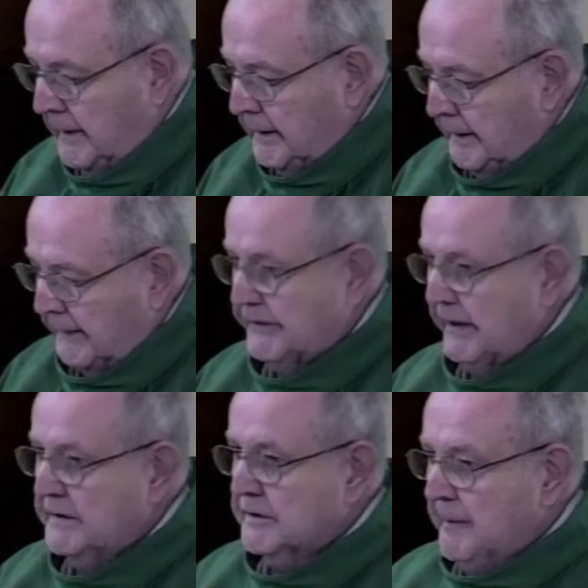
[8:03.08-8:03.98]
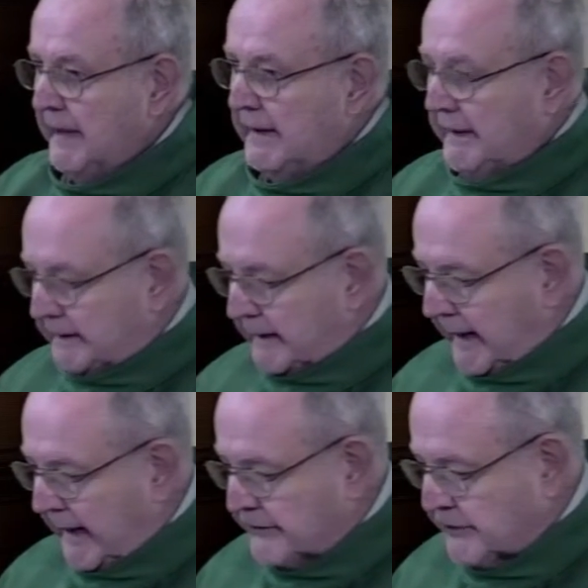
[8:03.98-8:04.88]
It seems to me that
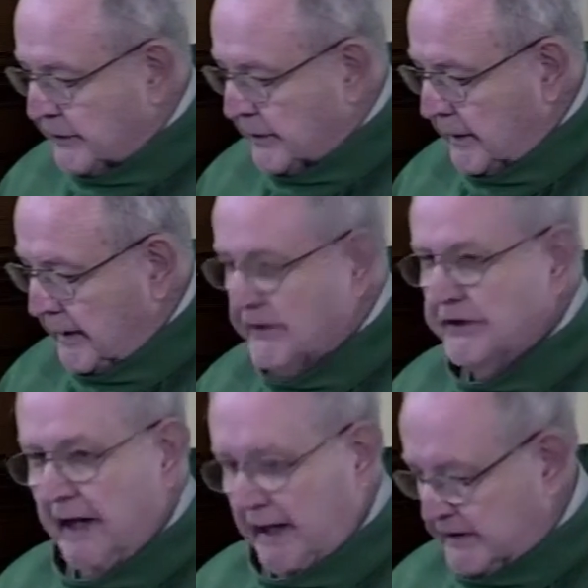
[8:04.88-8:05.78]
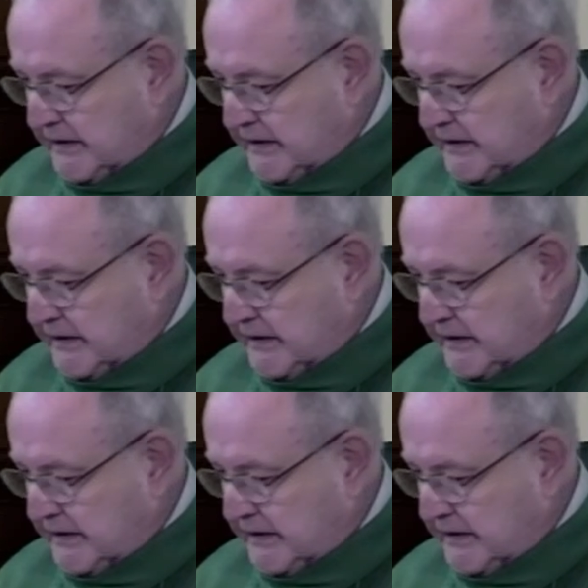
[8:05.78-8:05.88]
the answer is yes.